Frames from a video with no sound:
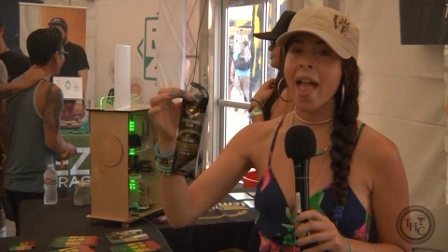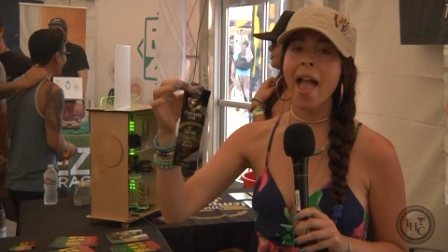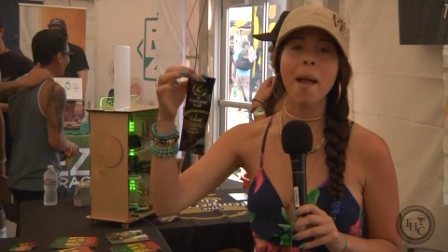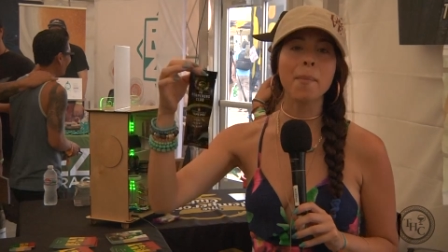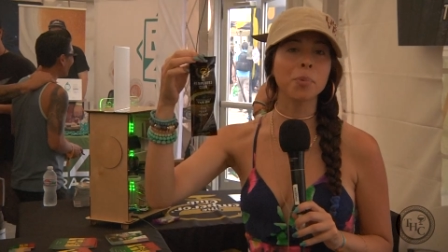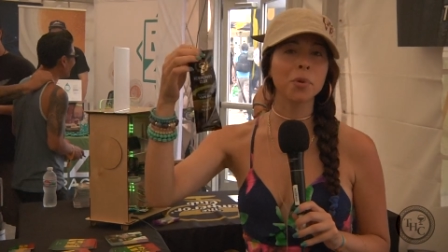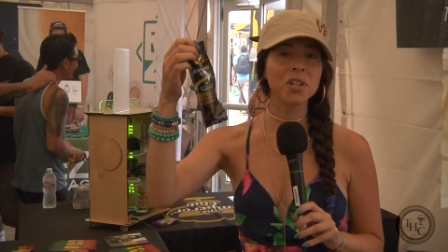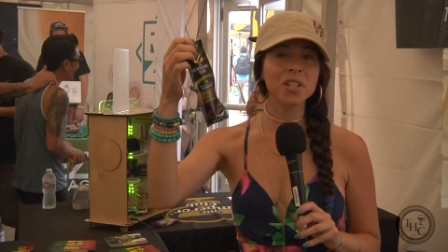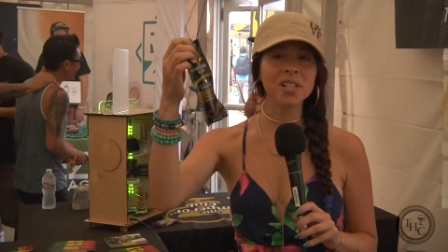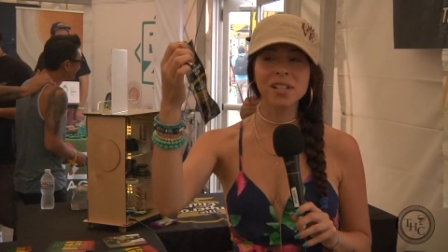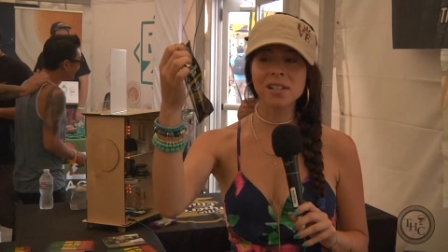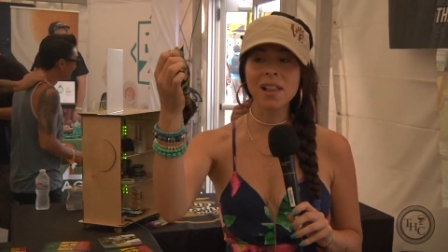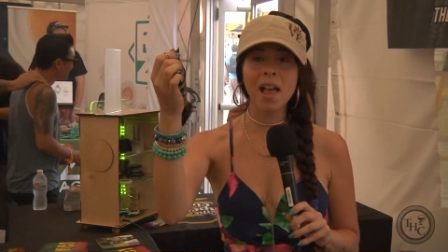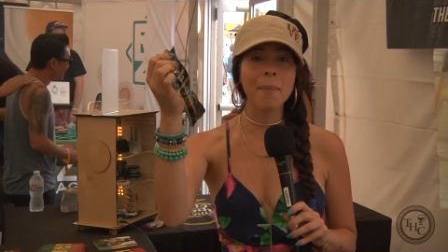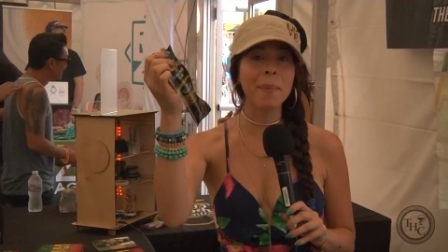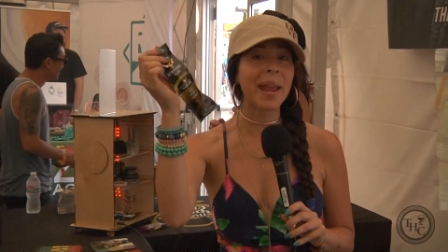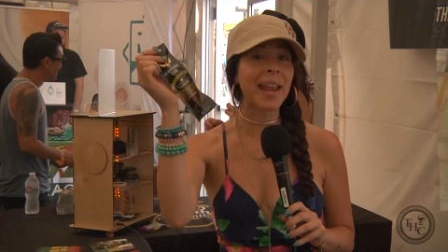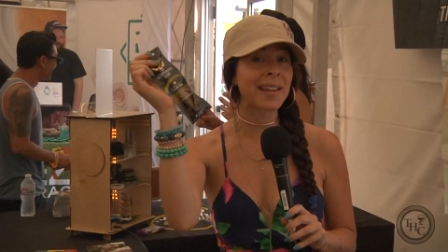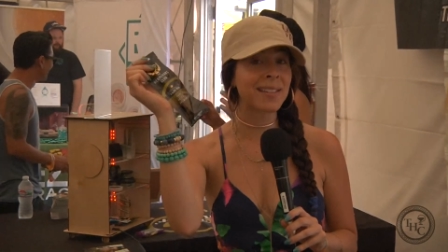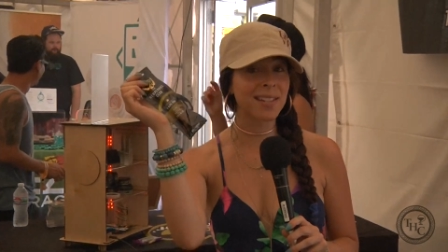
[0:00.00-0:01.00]
Hemperor's
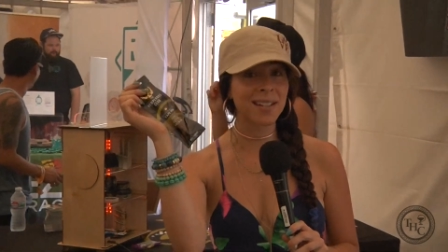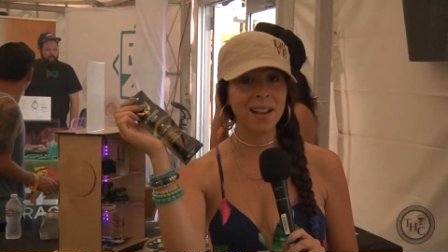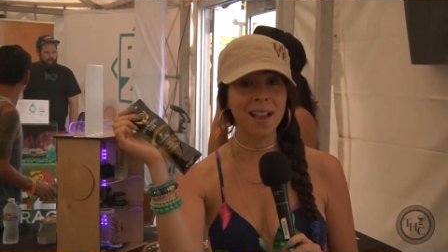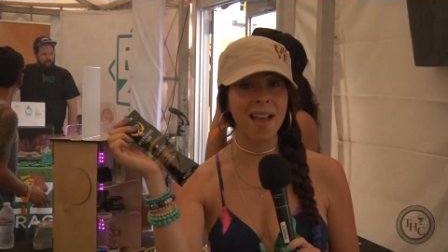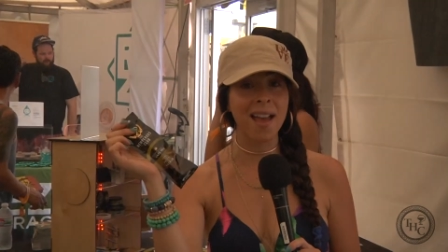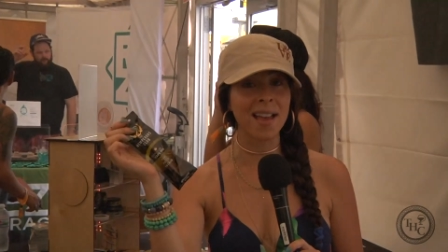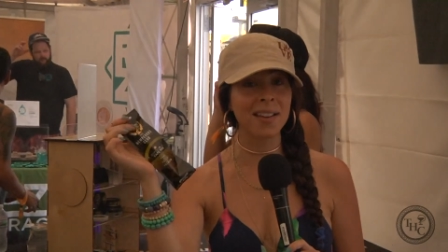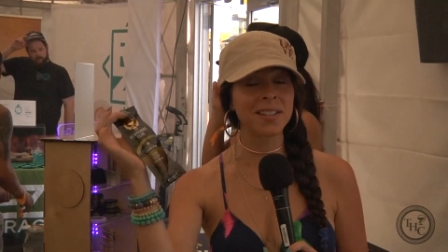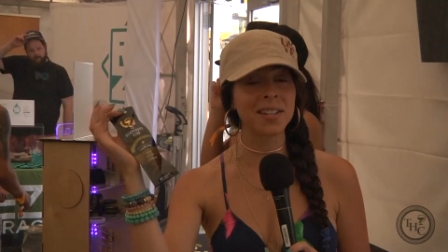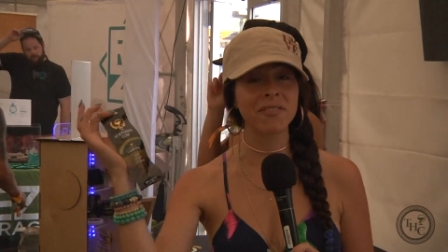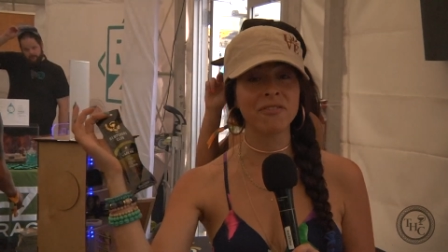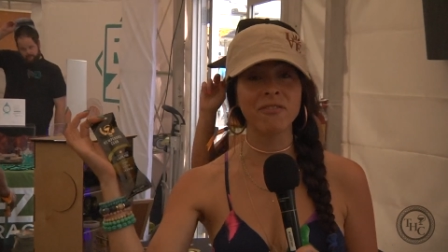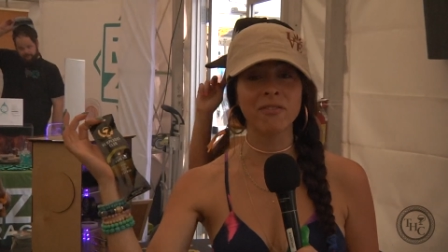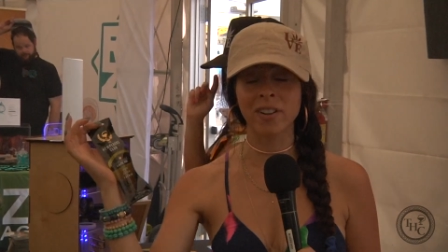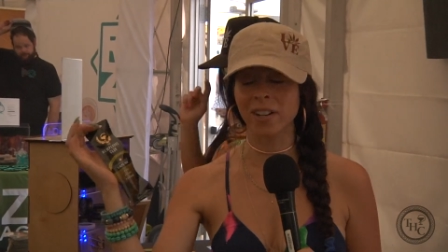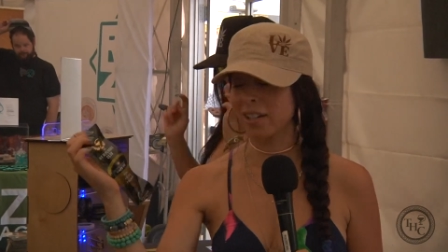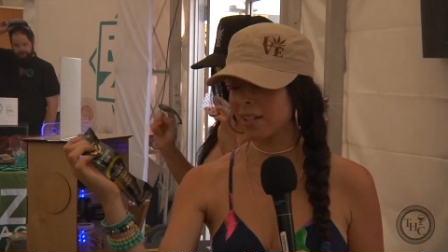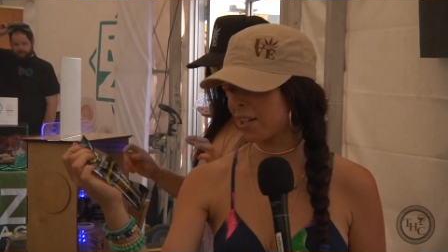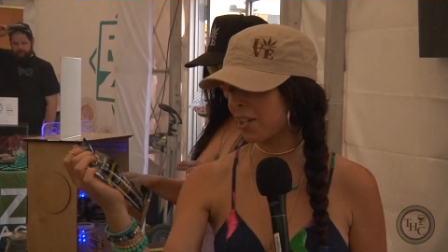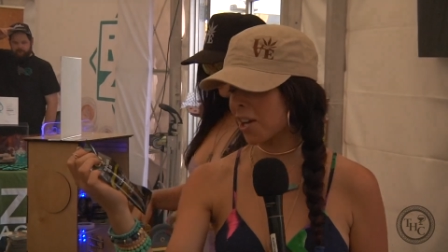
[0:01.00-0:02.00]
Club Indica to,
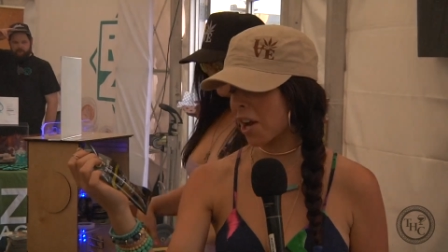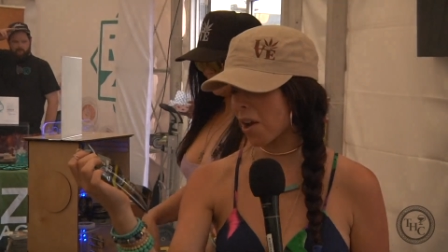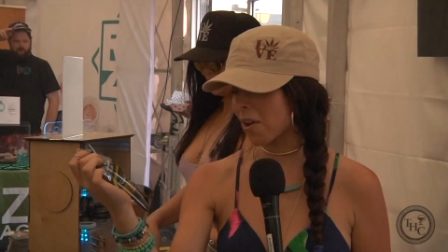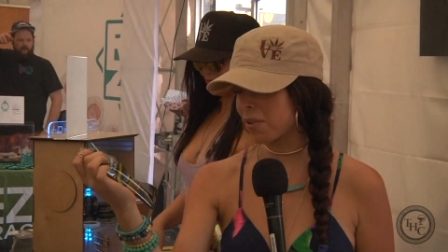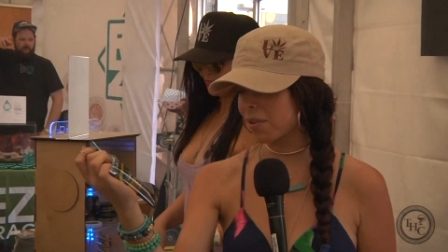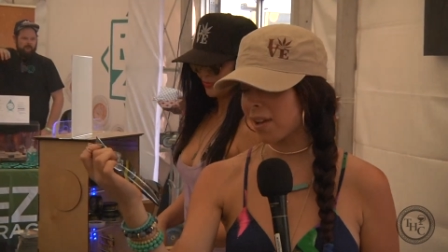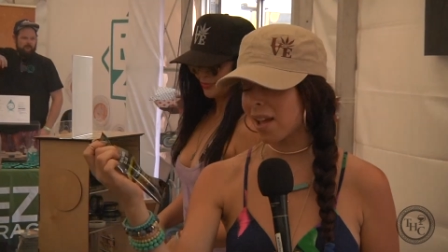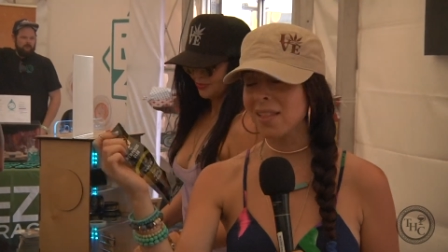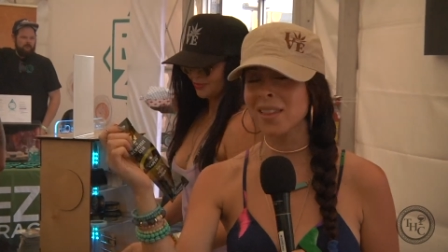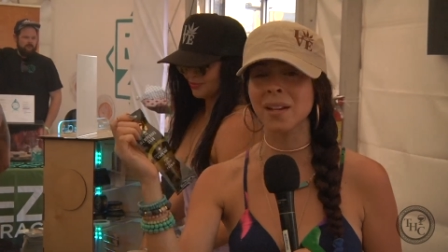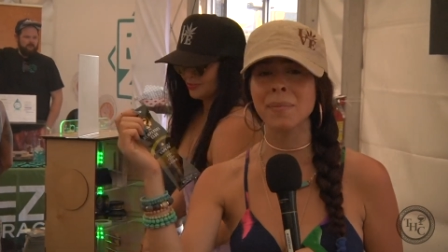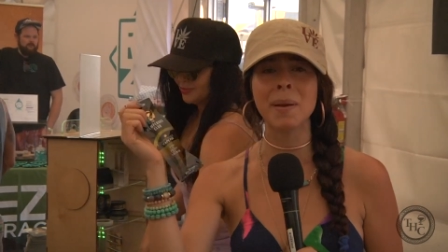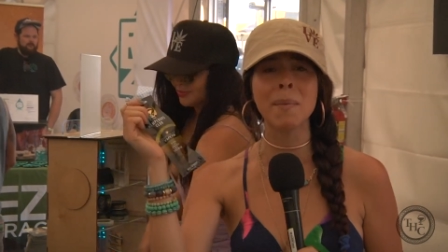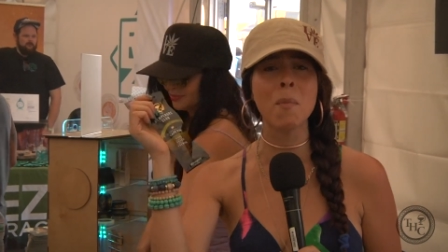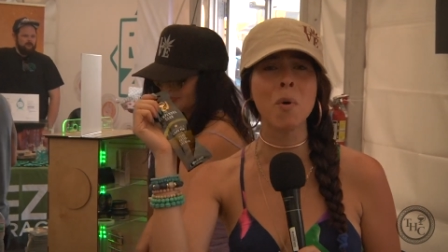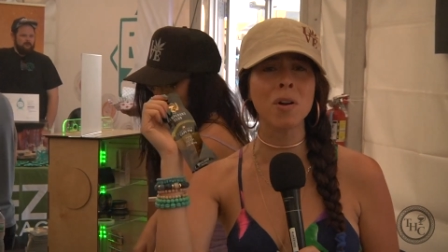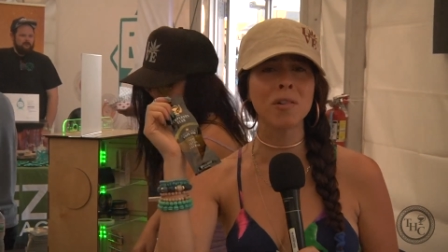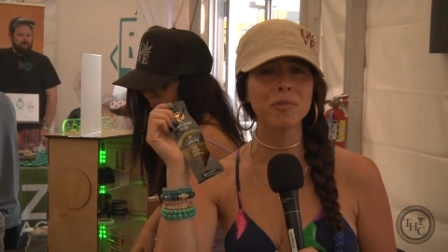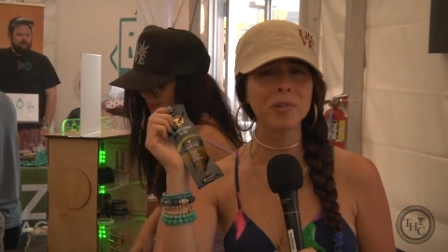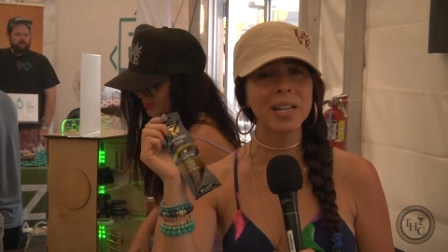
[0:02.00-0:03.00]
for, you know, a little
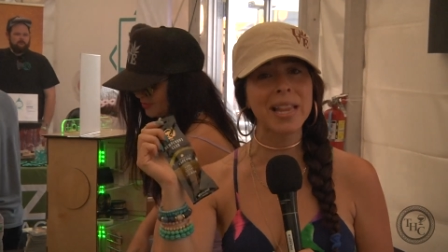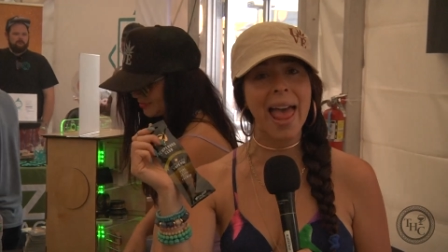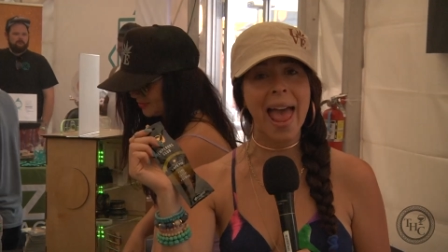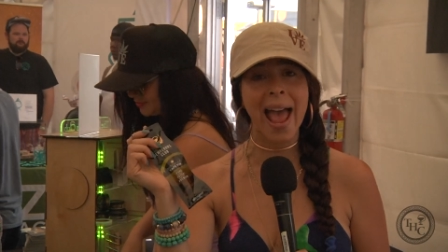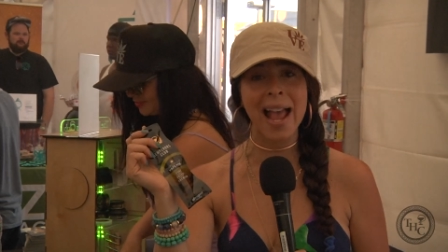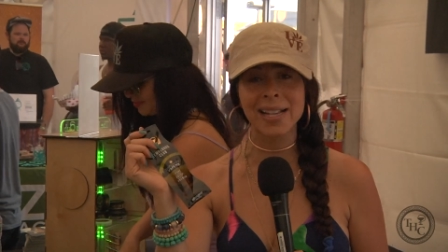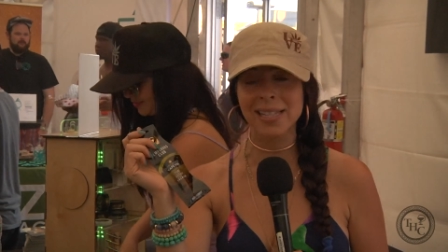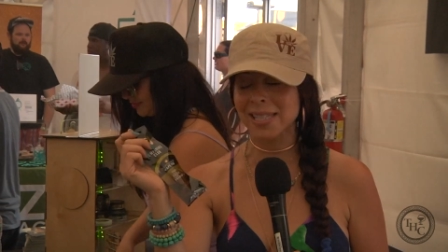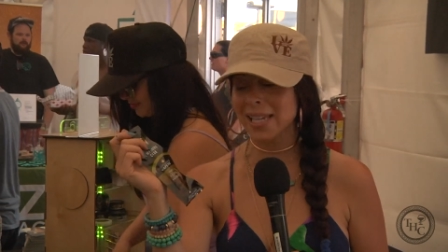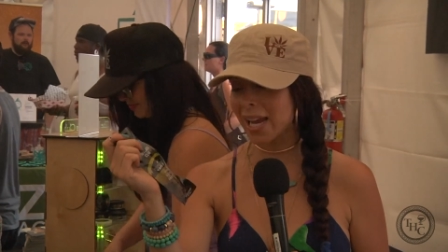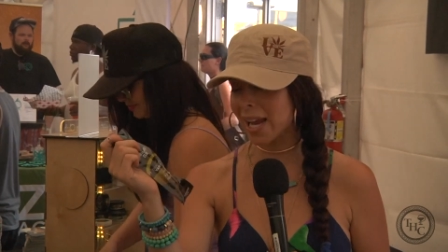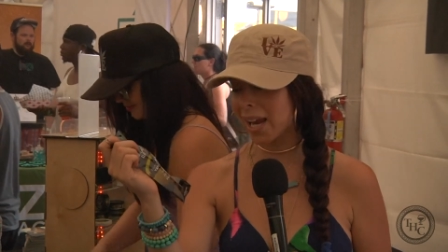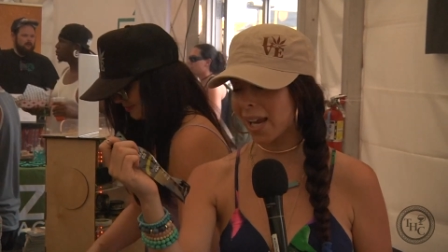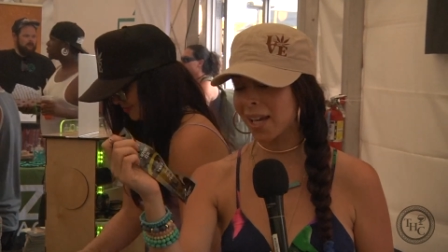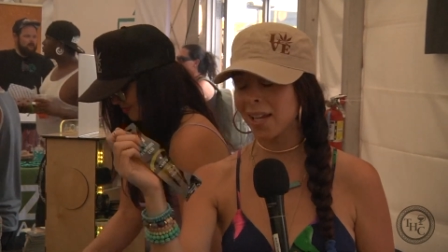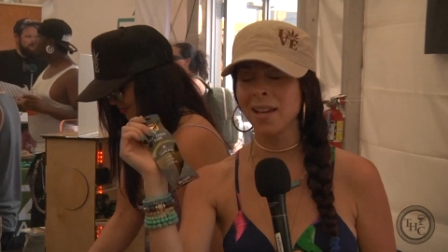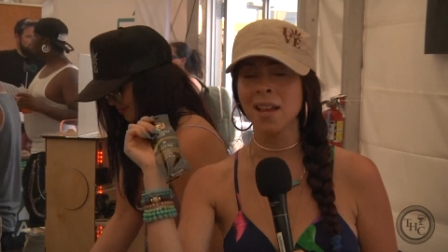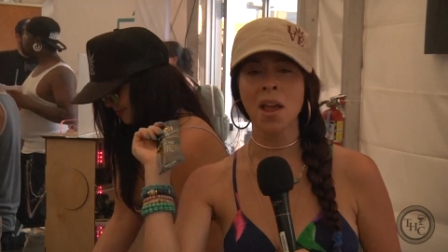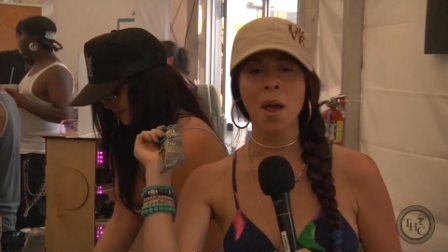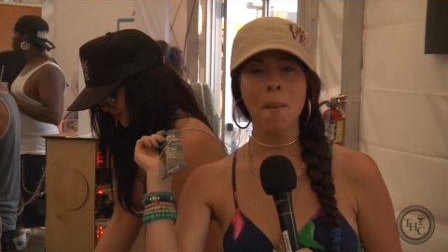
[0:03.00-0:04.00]
bit more
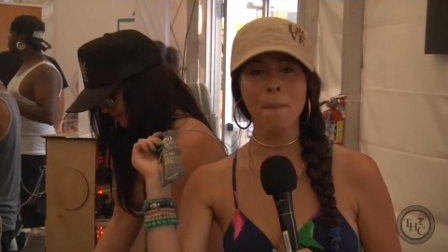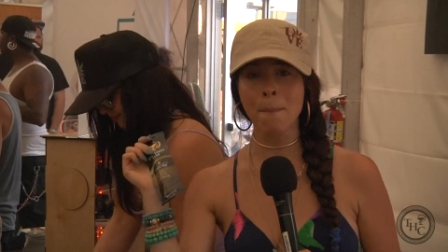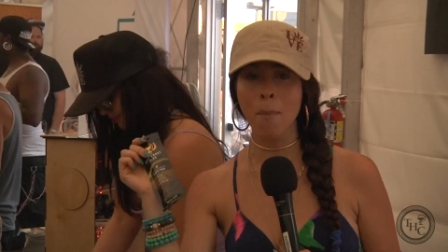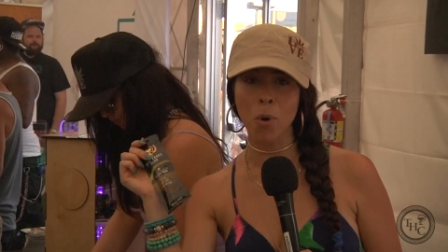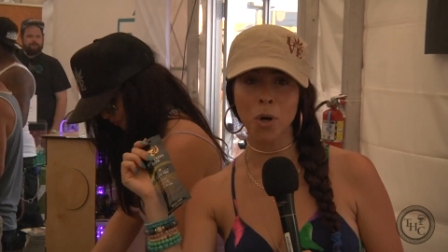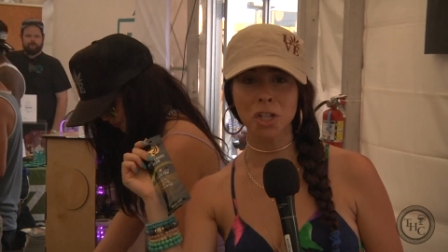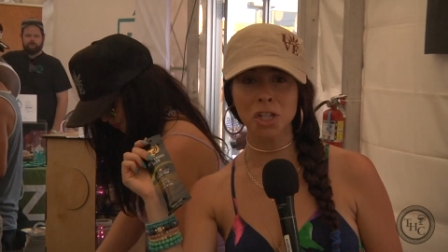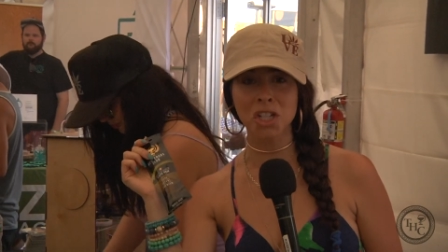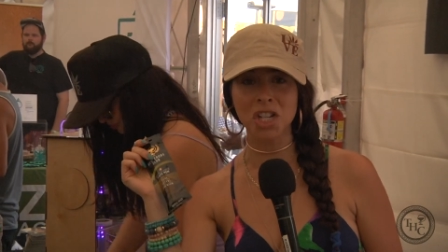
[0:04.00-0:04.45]
relaxing, more